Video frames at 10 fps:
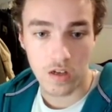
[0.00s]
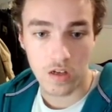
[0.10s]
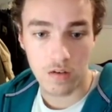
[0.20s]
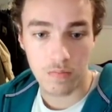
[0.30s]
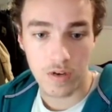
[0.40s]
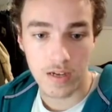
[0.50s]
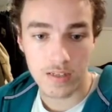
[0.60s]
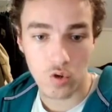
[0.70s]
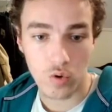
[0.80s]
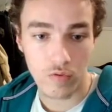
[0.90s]
And
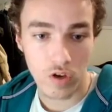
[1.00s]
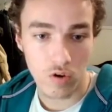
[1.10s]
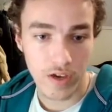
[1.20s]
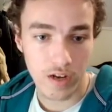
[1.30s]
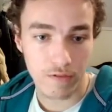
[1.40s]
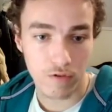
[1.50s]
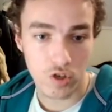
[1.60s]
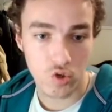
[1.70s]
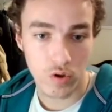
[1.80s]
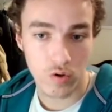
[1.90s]
so if we go king
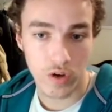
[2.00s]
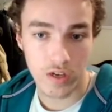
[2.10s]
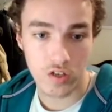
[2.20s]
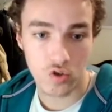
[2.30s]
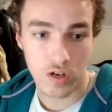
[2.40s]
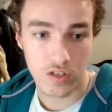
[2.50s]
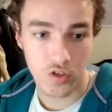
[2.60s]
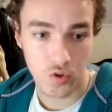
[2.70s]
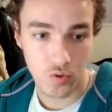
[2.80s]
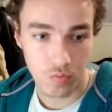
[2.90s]
d4 straight away, trying
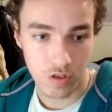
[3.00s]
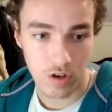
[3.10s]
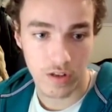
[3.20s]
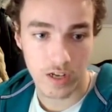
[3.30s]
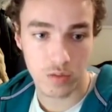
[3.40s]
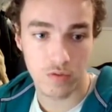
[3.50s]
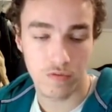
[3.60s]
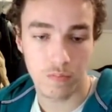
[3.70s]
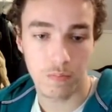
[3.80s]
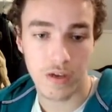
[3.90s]
to, on the next
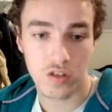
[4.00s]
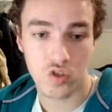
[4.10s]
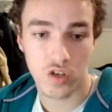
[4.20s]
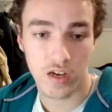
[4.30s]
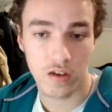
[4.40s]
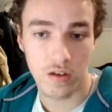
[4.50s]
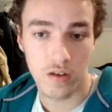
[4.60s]
move, make this check,